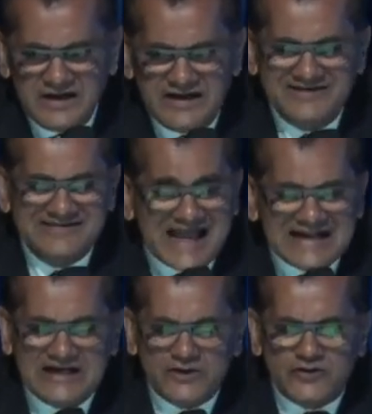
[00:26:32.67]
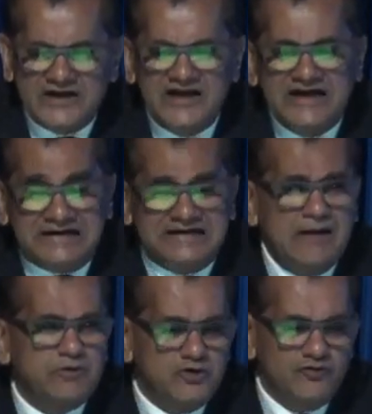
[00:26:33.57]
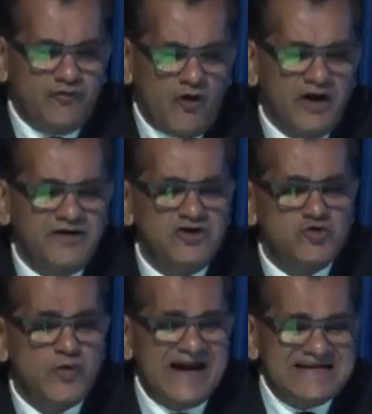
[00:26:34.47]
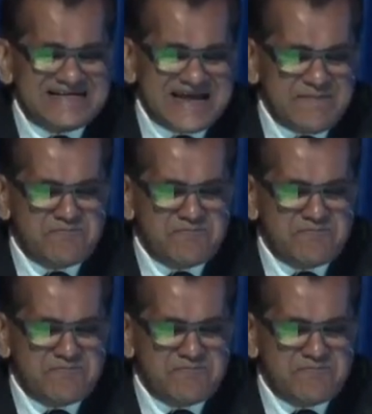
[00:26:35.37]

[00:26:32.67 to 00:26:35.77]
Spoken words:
is likely to nearly double to 420